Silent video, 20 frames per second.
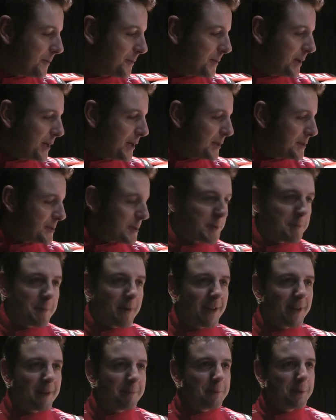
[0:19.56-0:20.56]
we're not too
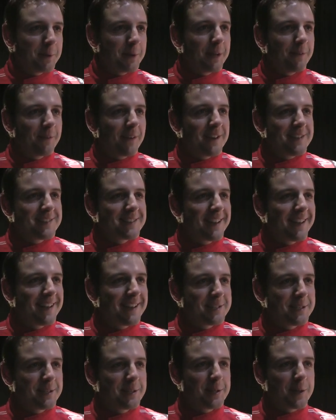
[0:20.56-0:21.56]
bad at building race
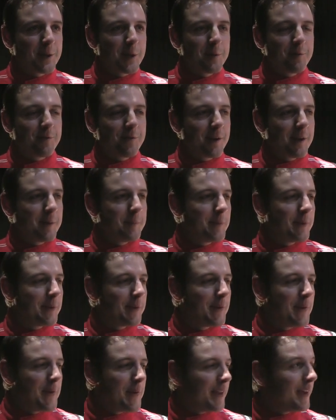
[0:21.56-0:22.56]
cars in the time frame, but
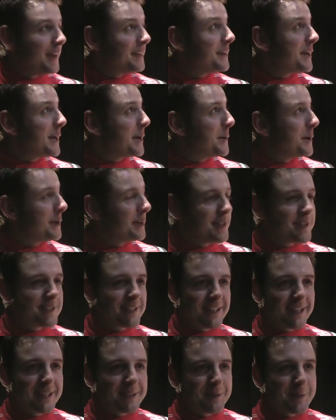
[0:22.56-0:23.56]
I tell you what,
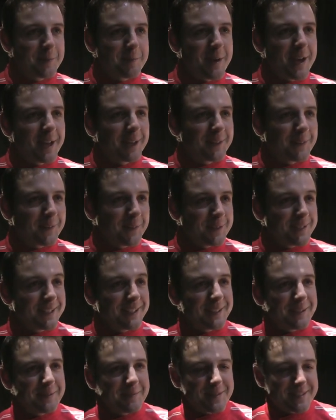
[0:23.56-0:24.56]
Nissan aren't too bad at
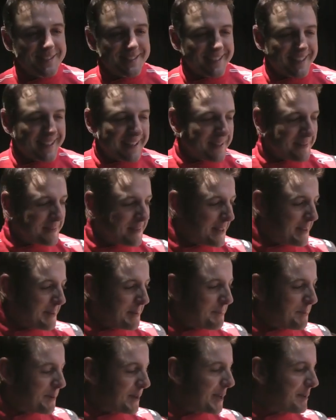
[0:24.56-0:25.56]
launching them. It's
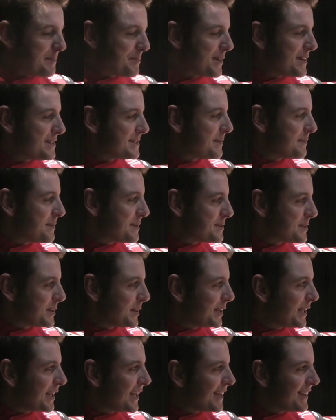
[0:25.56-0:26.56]
pretty impressive. It
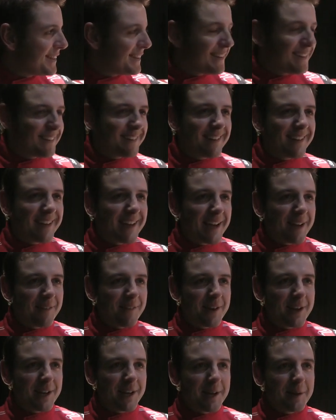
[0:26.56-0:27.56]
certainly had the heart
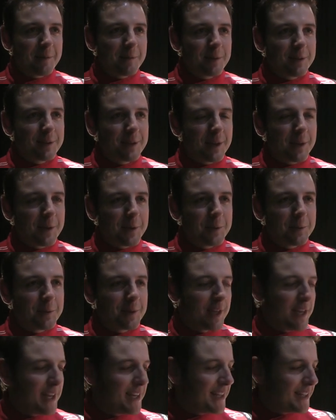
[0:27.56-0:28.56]
rate up with the whole
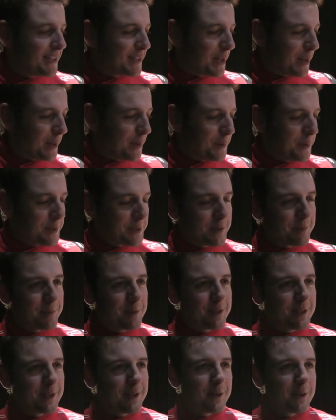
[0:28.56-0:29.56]
lead into the launch and
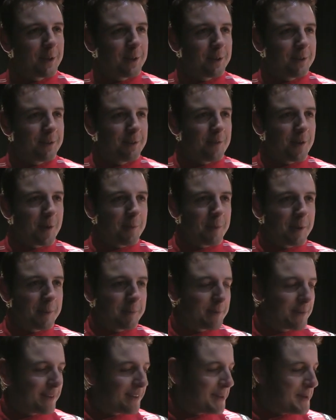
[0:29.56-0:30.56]
with the curtain
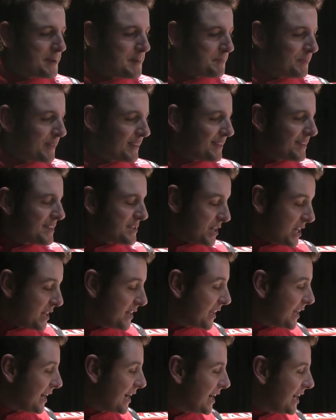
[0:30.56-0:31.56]
dropping, but to see
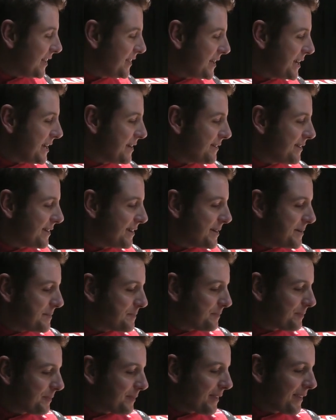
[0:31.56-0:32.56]
the car there
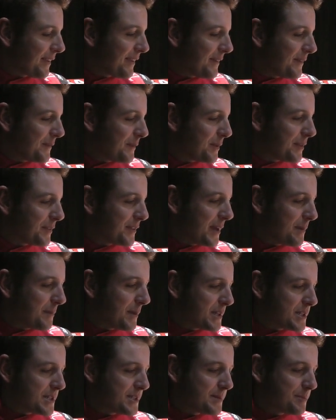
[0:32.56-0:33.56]
with that
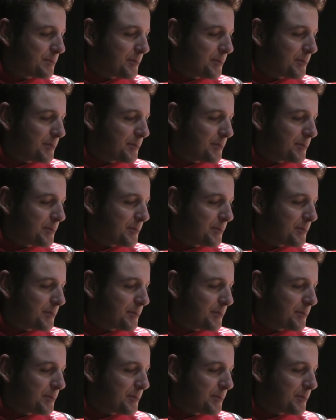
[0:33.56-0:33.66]
much